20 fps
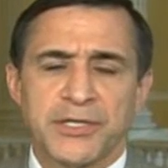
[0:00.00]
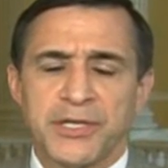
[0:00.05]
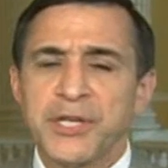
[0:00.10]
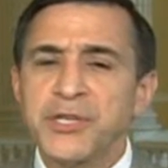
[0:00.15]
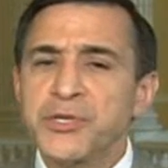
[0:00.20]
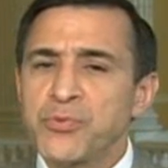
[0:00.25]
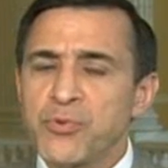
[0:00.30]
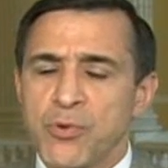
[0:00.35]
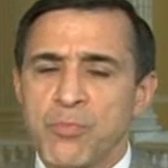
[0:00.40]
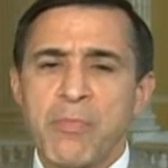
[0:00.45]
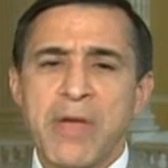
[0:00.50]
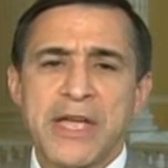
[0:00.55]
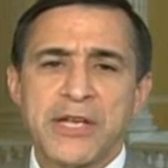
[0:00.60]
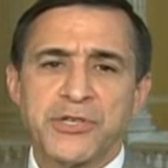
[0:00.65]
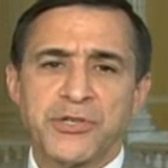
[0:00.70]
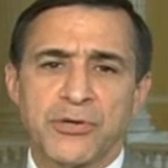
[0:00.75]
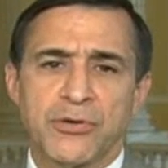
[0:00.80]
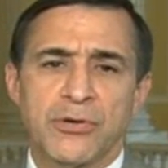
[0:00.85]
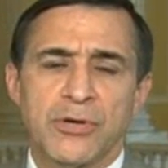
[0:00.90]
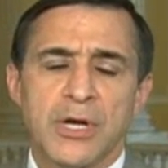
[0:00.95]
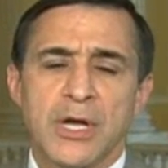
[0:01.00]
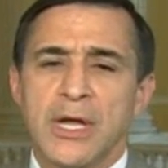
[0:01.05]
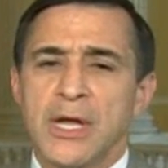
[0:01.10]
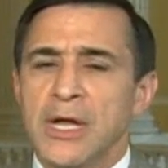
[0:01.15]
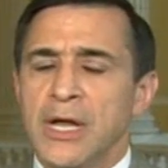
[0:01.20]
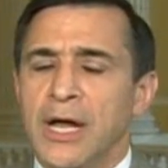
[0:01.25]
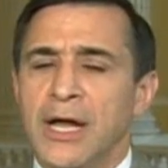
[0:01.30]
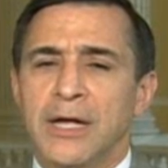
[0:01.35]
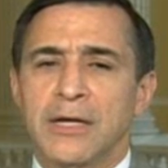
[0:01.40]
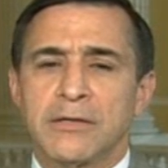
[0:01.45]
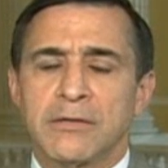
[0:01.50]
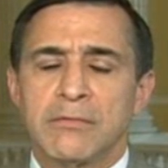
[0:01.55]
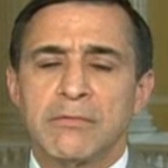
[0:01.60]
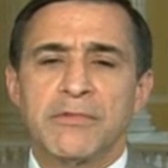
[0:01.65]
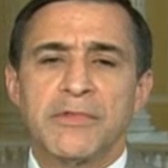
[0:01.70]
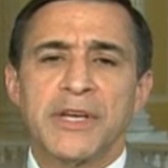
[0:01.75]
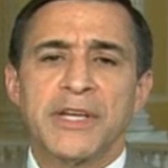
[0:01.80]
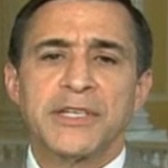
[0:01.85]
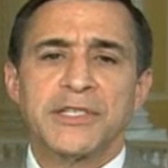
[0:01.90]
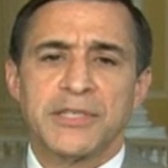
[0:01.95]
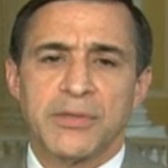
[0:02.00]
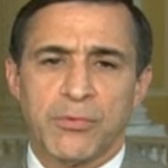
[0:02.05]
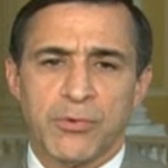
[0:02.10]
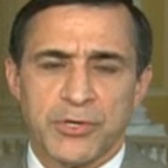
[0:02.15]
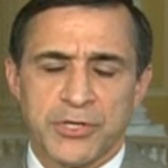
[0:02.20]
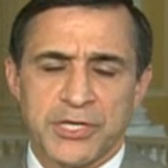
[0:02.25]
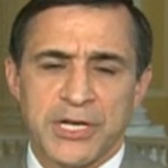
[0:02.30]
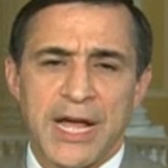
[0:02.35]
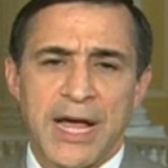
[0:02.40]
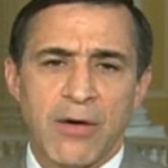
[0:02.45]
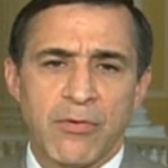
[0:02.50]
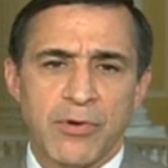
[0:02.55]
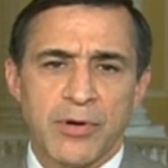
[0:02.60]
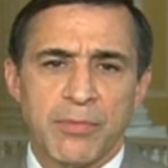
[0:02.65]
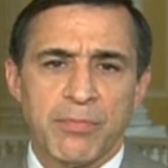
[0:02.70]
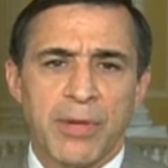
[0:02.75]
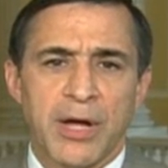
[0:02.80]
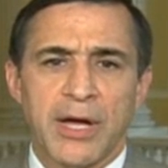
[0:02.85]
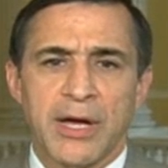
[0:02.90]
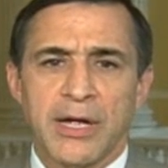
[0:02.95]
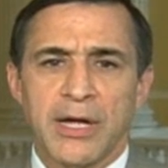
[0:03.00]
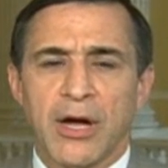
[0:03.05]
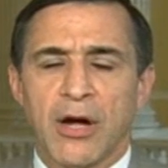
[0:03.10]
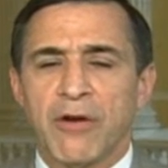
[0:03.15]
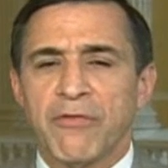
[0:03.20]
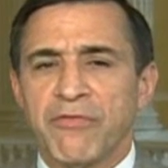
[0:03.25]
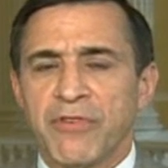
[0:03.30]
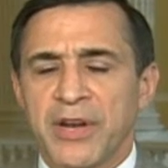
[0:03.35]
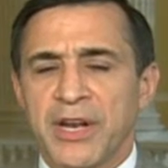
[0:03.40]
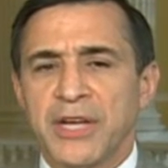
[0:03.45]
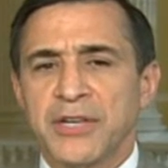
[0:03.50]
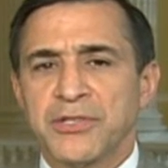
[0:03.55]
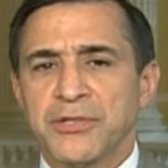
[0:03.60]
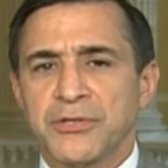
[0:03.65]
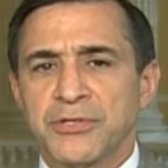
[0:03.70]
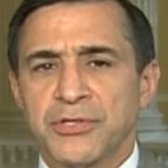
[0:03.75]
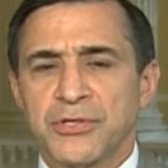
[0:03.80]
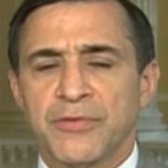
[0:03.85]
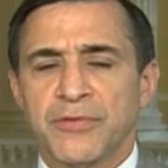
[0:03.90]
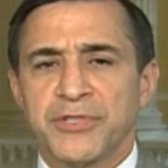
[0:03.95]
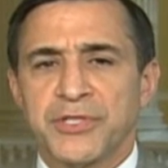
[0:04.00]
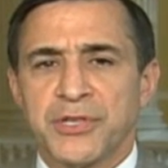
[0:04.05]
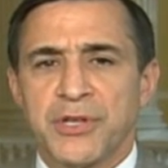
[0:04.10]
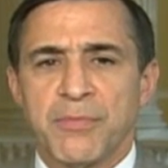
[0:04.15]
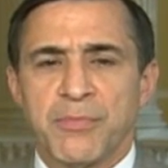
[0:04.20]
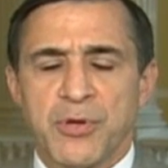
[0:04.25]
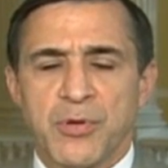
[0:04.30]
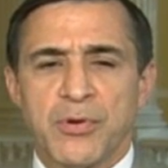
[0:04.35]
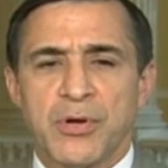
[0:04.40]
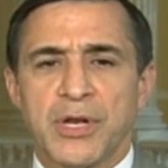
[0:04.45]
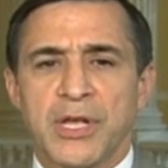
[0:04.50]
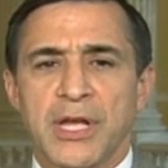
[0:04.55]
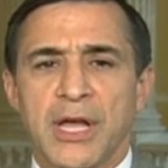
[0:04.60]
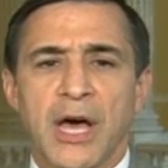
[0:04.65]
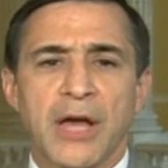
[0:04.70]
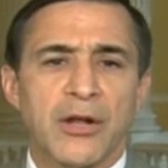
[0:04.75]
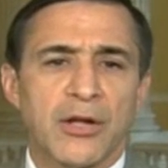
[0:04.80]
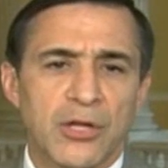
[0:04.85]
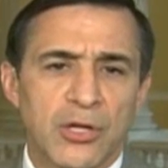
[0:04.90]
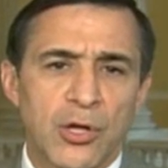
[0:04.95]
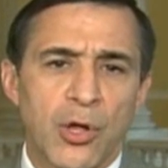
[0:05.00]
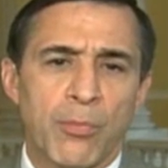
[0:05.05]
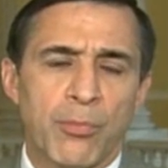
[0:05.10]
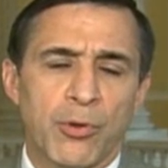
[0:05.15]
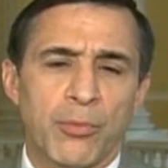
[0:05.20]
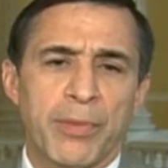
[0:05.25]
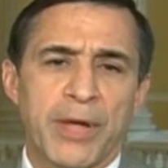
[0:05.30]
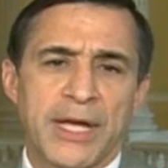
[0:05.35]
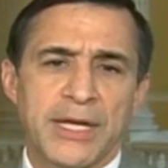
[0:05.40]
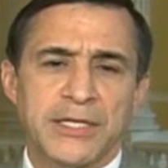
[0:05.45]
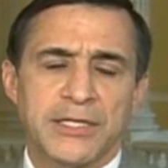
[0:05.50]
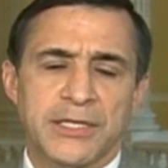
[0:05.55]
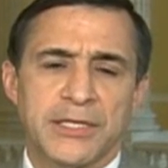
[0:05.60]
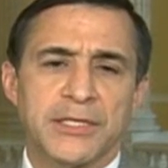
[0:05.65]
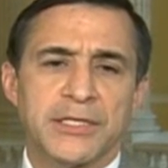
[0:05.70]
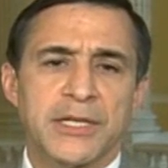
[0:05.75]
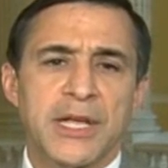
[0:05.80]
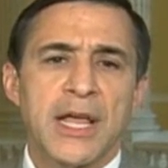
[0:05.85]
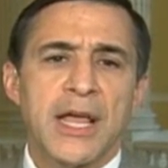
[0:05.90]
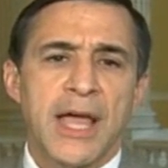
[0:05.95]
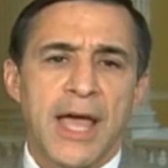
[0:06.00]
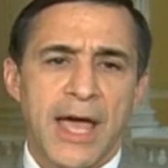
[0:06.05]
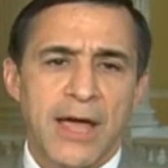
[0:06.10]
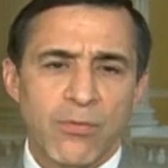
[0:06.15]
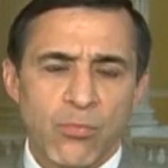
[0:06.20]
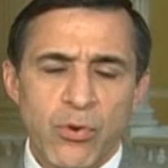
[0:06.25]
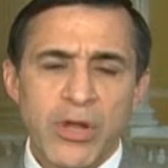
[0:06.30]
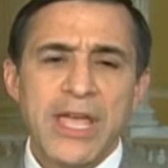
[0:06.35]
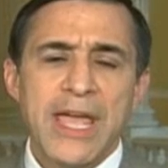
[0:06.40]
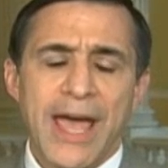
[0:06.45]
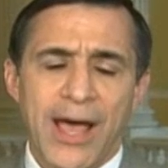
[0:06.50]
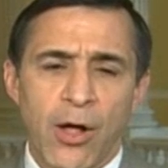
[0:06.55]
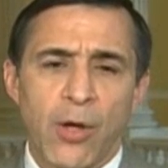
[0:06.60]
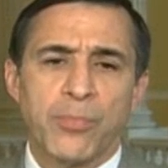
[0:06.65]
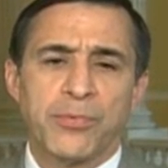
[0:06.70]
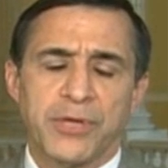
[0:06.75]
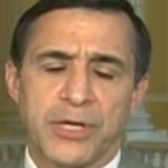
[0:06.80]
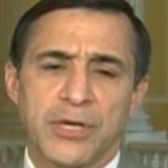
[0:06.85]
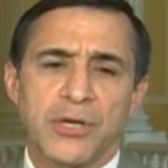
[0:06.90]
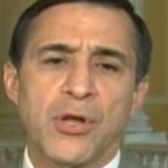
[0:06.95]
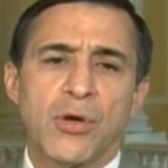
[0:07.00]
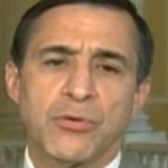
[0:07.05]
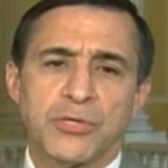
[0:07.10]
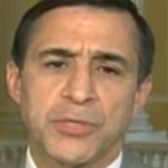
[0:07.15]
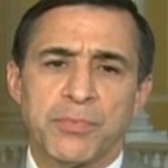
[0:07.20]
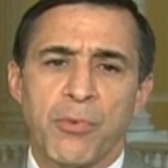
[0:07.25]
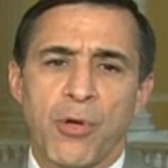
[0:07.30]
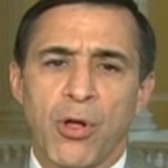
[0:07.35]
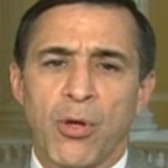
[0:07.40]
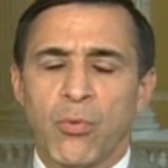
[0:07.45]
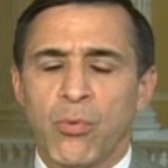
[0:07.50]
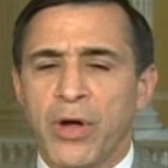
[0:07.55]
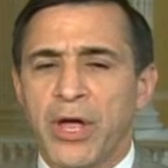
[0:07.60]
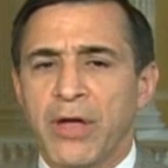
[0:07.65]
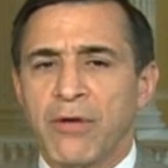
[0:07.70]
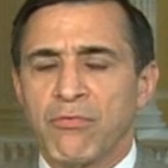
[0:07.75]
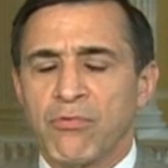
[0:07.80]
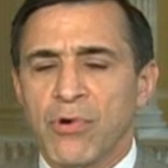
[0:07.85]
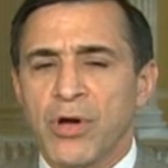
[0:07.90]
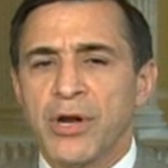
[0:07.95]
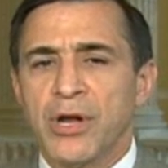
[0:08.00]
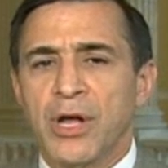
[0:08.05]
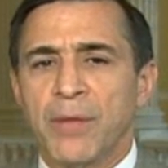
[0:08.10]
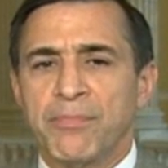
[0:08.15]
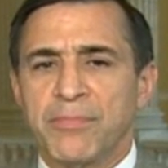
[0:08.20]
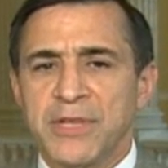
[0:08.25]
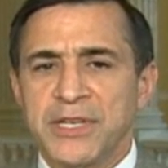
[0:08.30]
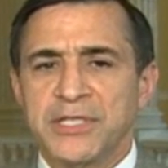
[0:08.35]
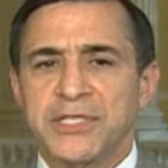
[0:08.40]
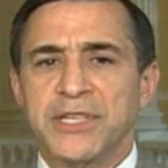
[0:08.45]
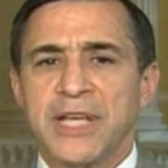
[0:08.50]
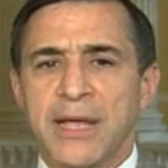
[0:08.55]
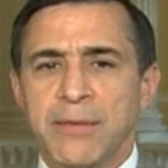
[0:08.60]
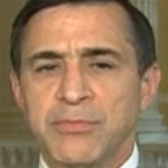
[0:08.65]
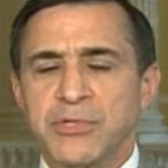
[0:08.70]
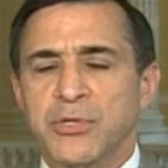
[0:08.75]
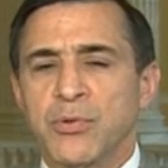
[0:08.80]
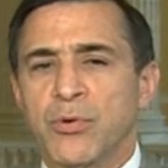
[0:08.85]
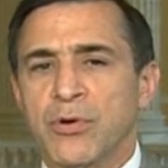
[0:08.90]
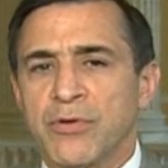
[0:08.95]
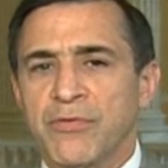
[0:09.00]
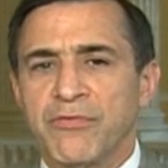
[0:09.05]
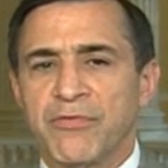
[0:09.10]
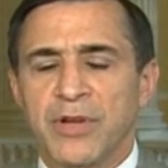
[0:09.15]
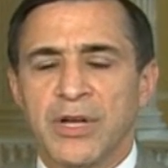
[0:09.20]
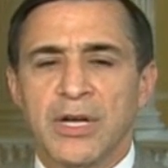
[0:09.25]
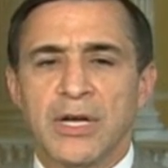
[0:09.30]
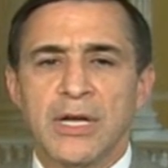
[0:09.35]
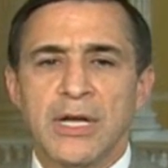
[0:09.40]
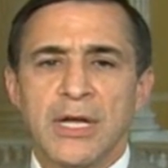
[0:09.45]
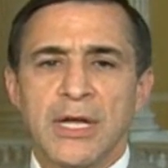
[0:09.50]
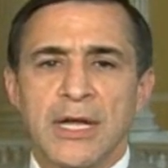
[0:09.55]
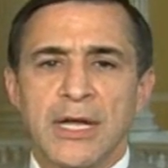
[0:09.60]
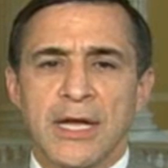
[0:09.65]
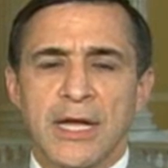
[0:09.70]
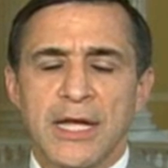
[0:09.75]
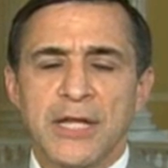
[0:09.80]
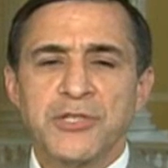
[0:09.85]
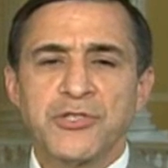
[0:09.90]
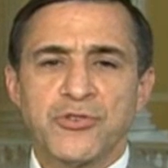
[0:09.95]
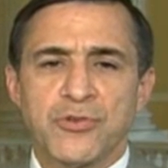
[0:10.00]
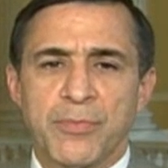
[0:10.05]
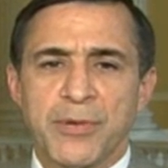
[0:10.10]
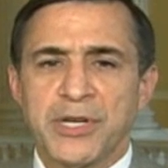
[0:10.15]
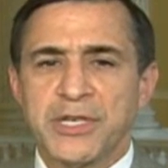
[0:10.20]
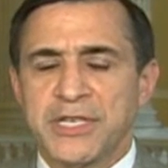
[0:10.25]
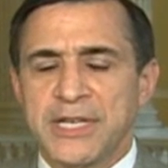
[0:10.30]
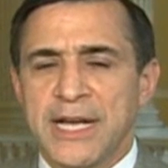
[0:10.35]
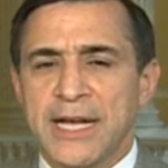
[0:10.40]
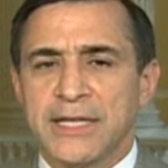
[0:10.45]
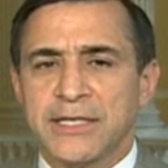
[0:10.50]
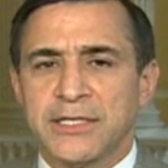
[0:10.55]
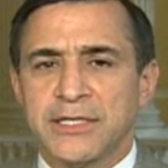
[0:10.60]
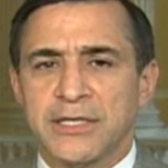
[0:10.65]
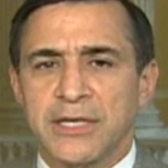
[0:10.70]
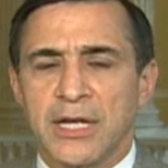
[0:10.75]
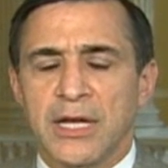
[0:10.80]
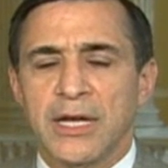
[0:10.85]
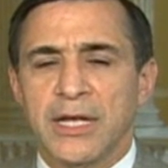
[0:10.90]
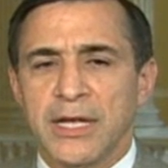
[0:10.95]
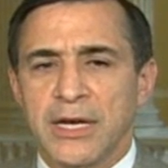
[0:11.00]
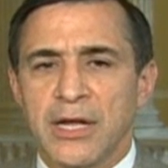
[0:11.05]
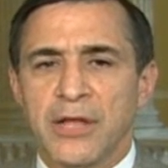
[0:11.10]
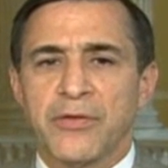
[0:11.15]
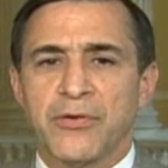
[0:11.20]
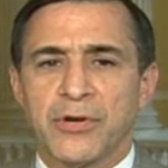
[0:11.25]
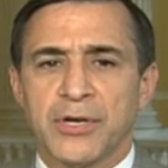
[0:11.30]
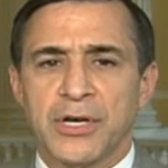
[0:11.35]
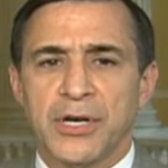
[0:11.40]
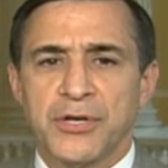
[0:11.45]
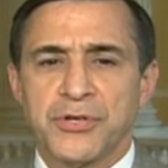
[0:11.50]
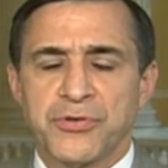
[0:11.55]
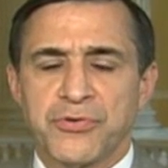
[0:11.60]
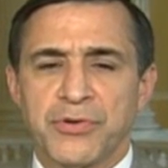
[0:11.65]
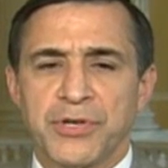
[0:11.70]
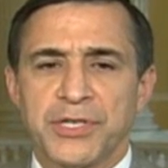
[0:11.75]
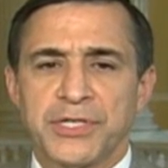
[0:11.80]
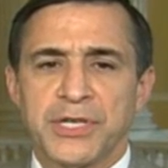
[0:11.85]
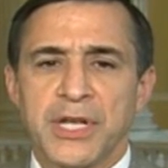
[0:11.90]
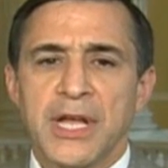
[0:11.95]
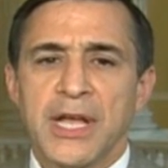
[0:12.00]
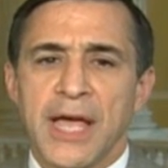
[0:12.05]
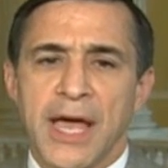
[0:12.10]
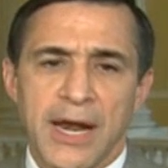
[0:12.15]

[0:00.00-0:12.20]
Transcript: These were major uh, things that were touted by our financial service community on a global basis, and we helped in no small way run up these same sort of uh, instrument debts uh, in other countries.